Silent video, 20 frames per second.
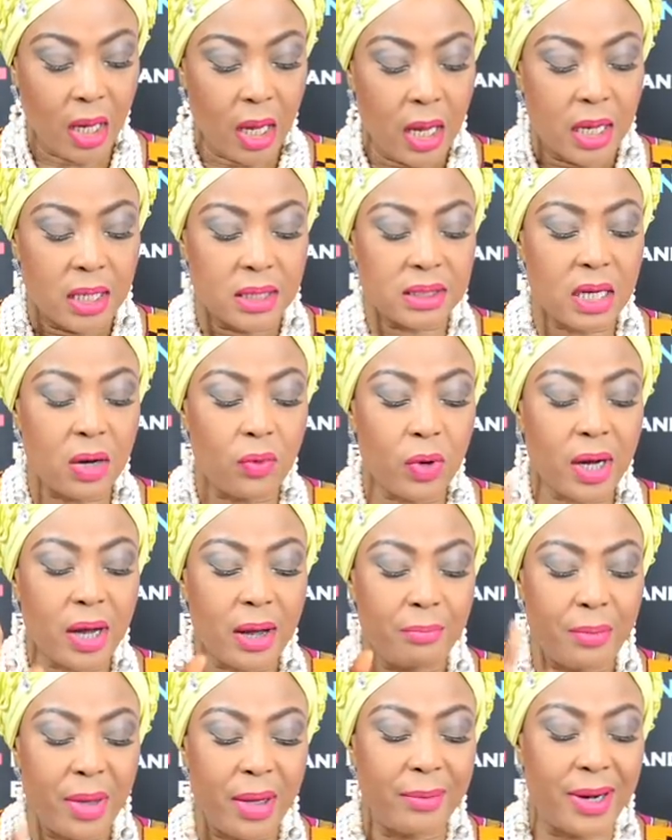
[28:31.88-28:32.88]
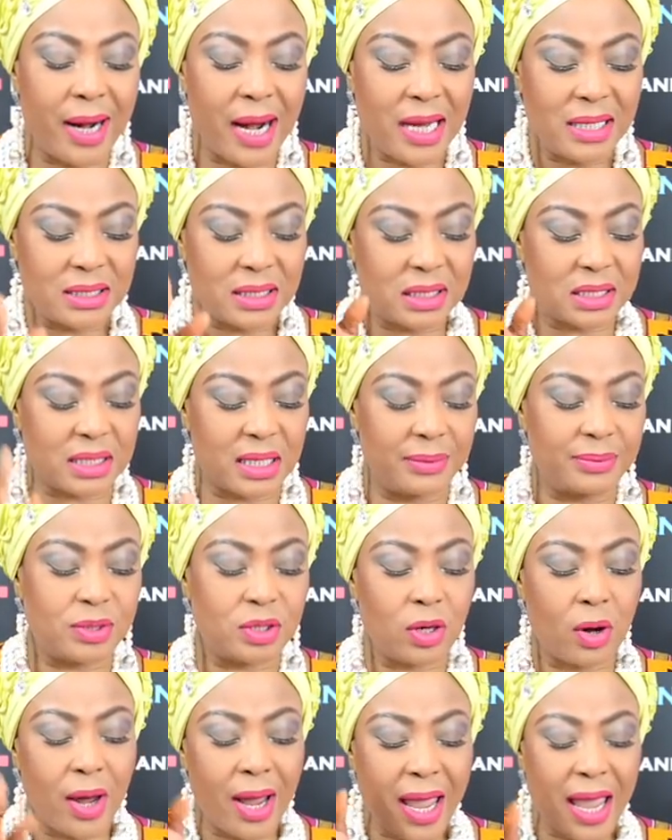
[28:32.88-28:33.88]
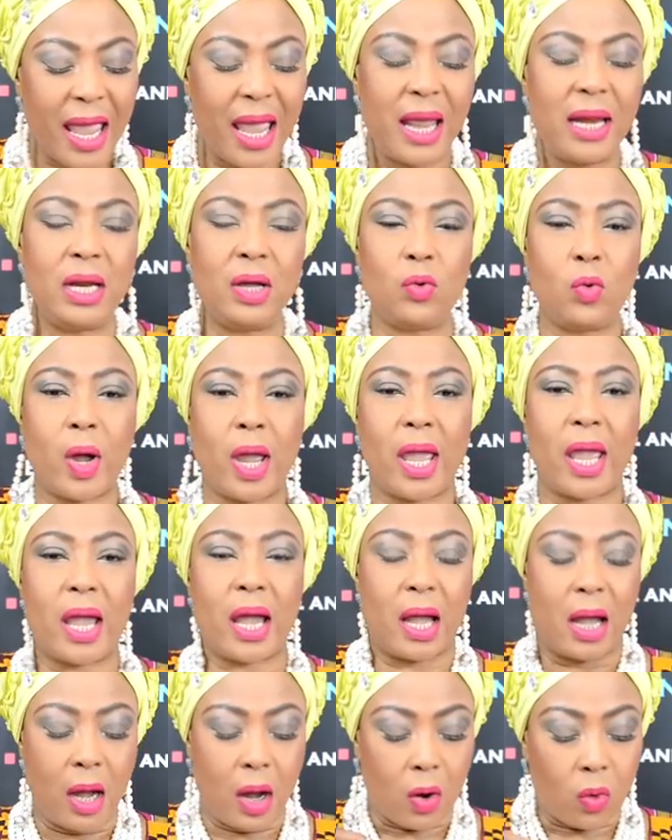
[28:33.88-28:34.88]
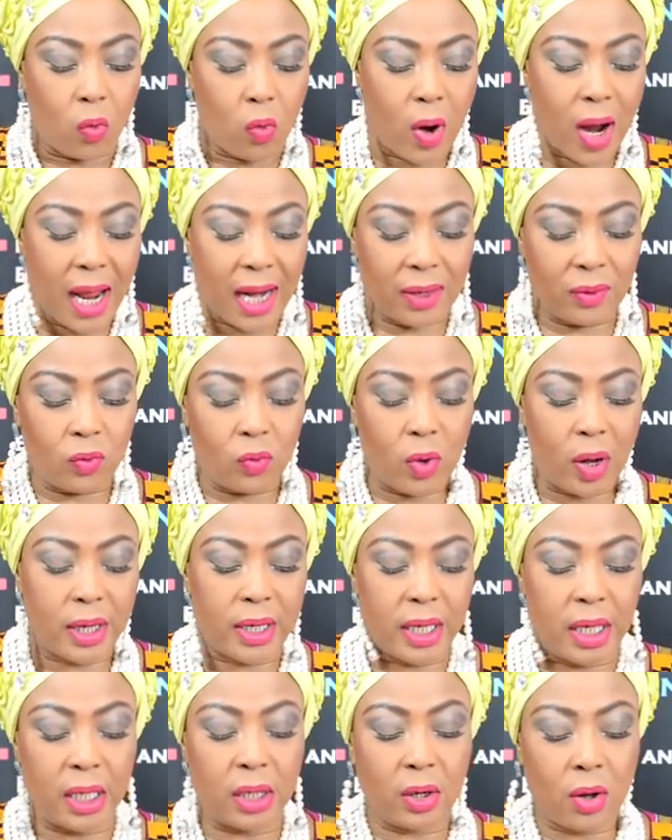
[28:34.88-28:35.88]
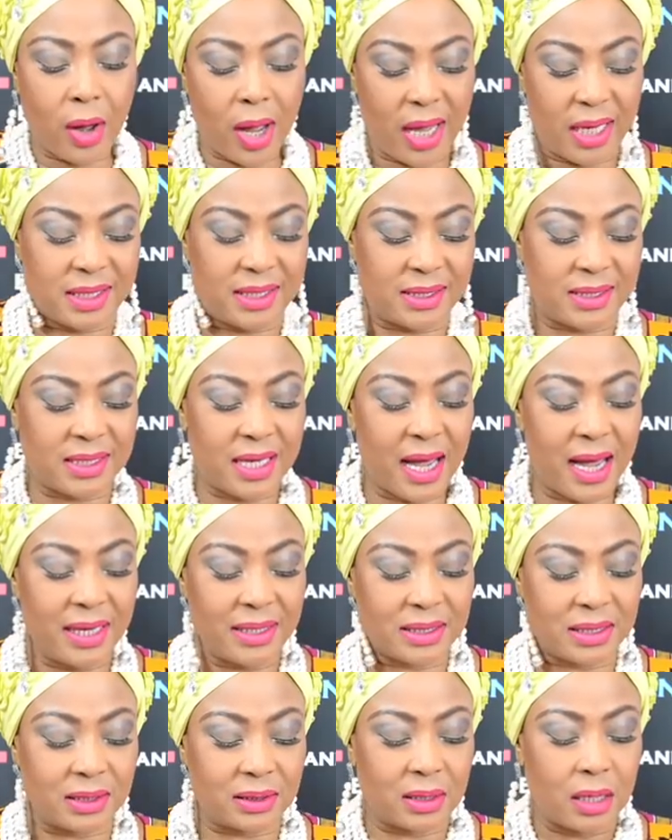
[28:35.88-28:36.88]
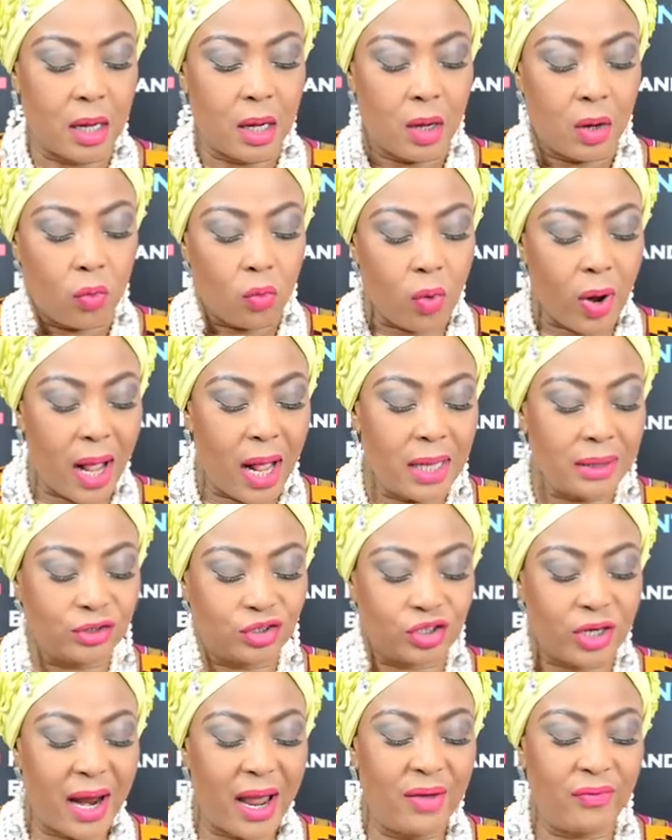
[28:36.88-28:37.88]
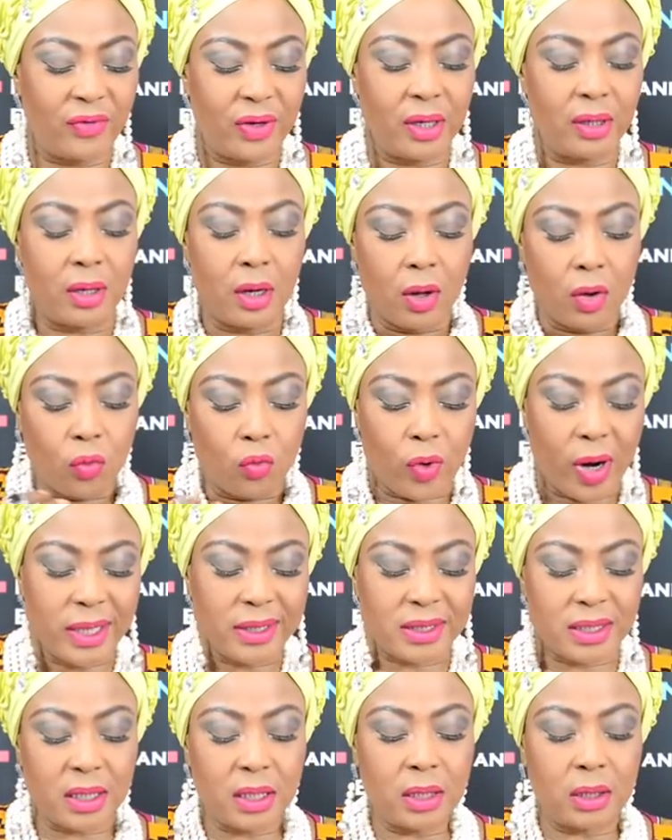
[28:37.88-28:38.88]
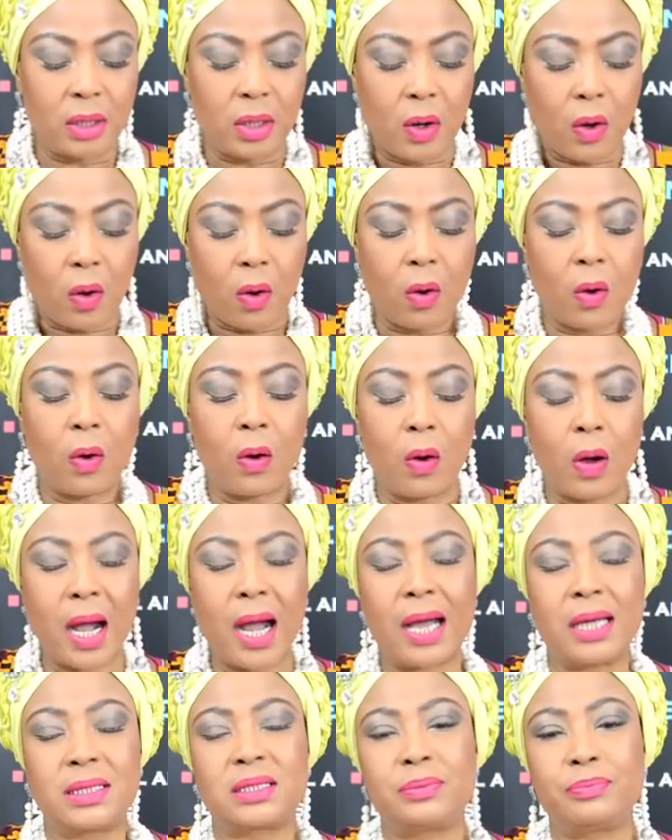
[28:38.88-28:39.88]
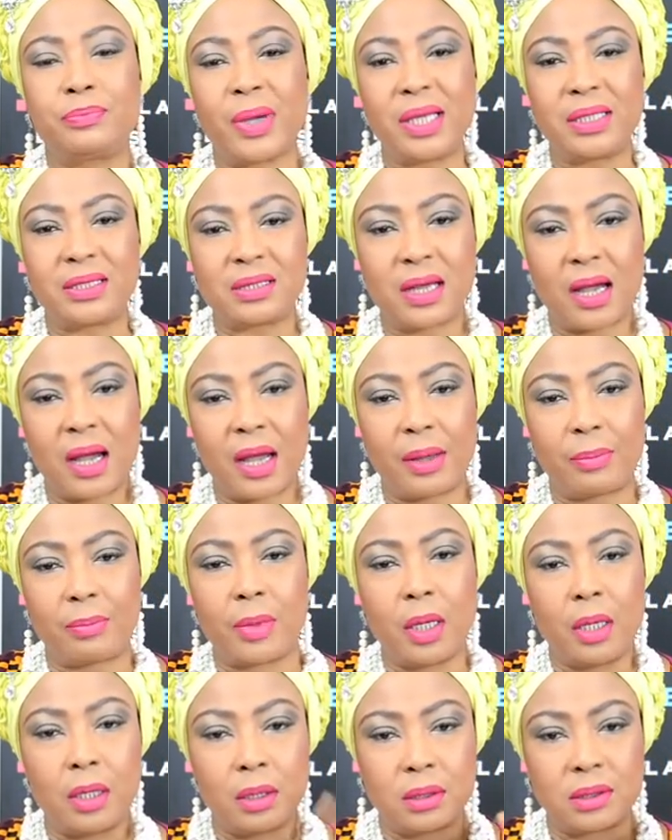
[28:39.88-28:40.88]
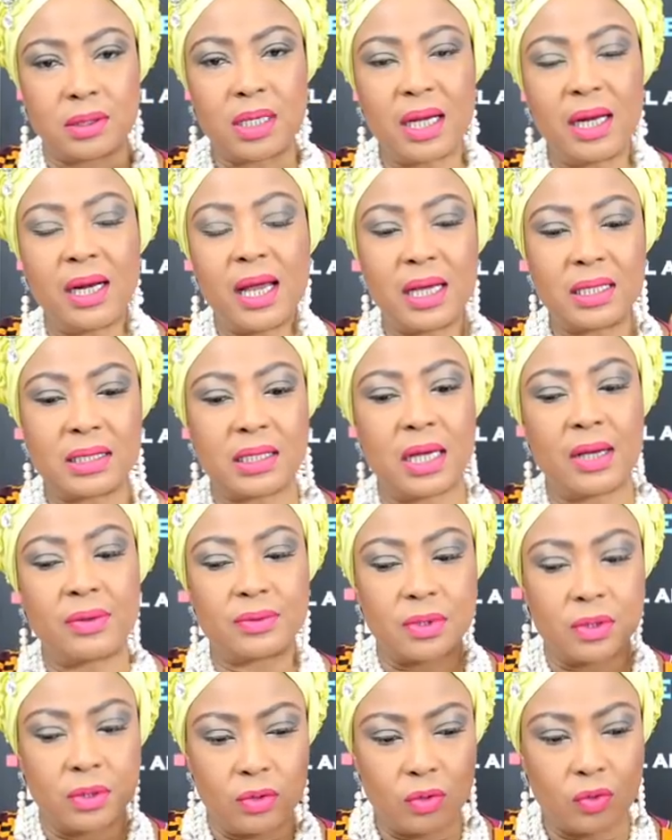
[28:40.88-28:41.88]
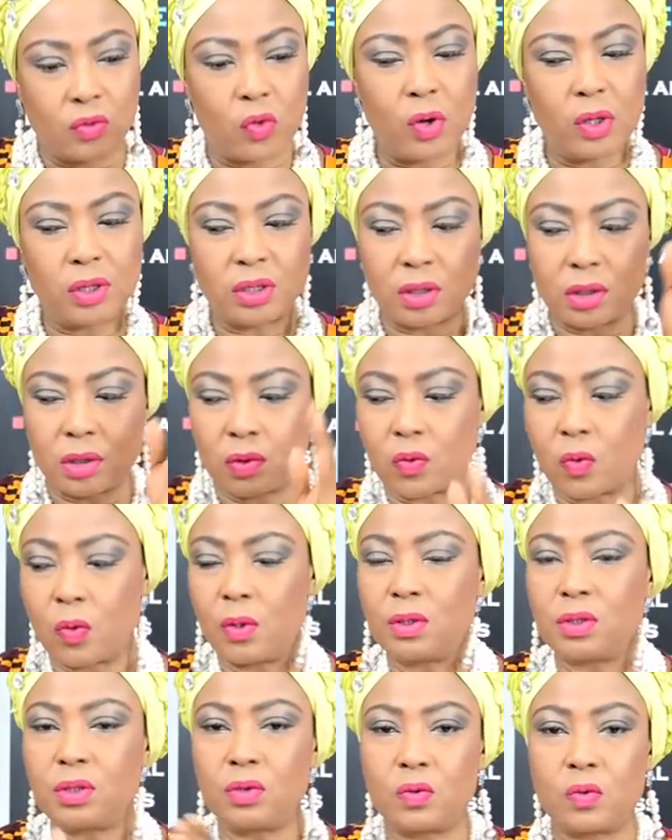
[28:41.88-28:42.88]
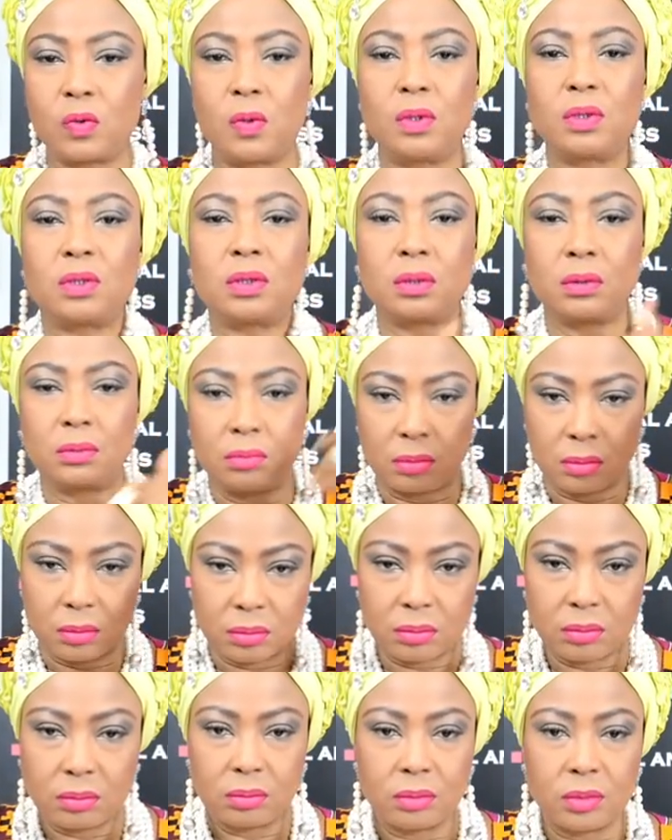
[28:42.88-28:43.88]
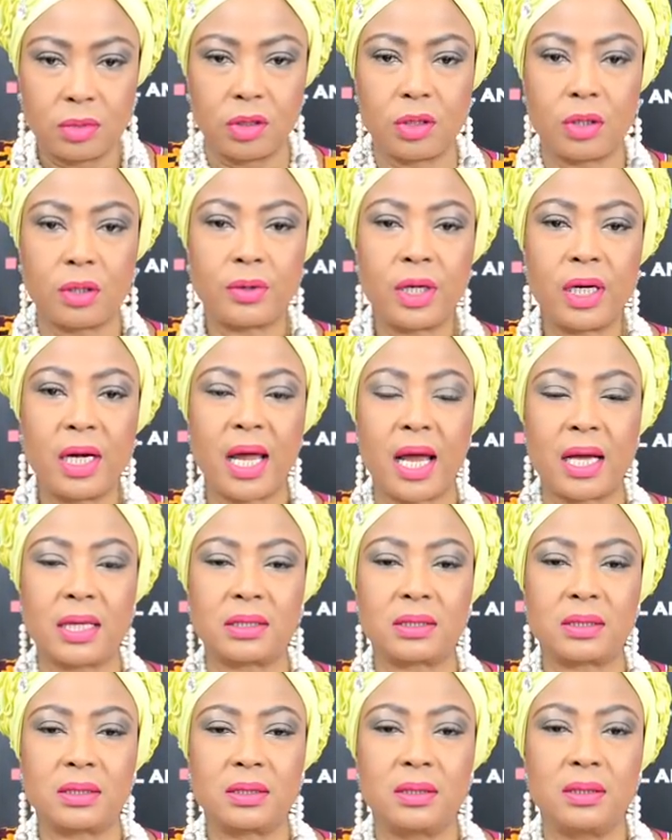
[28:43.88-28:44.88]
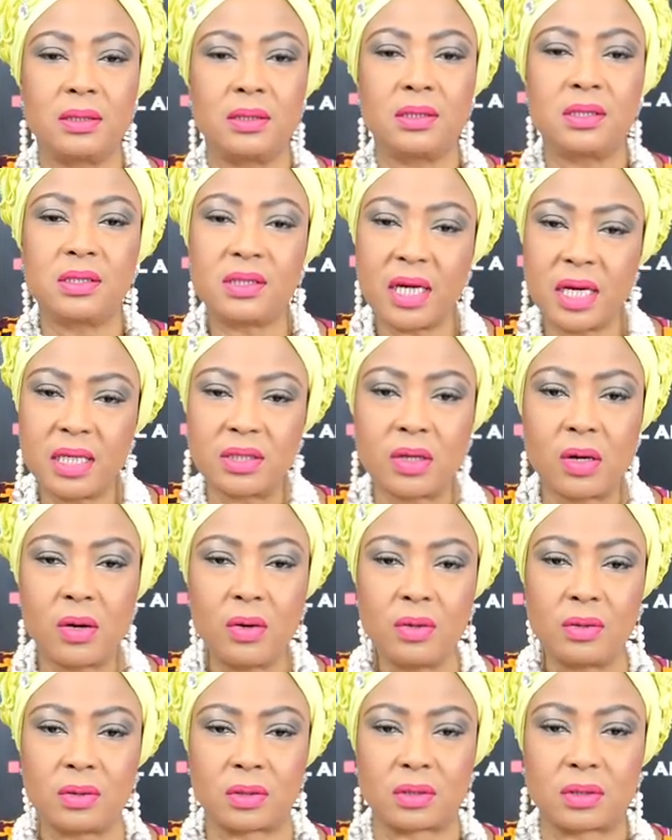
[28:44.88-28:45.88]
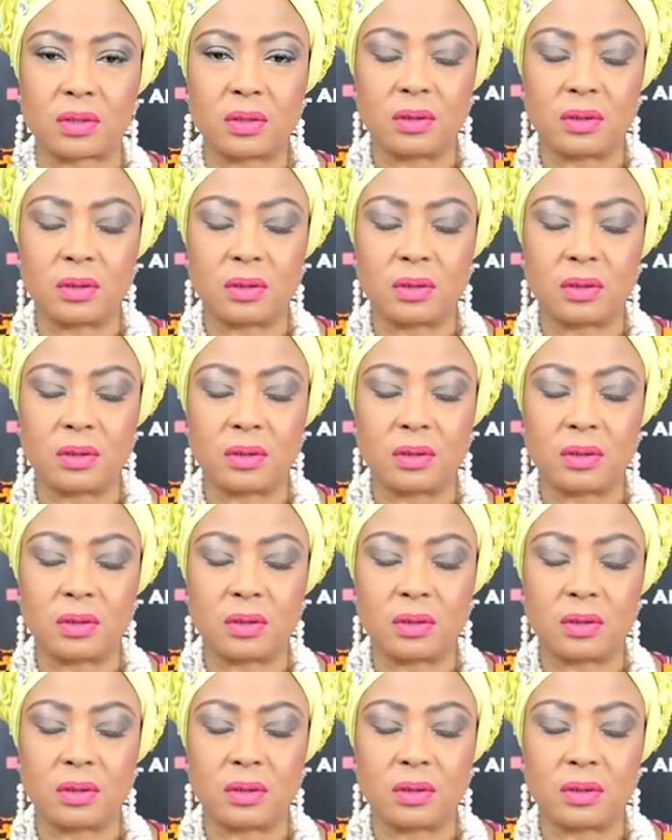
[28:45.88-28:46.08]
And so we can memorize the scripture anywhere while walking or exercising, while driving, waiting, or at bedtime. Tell ourselves, you quote, you quote, you quote, you're relaxed. Stress goes.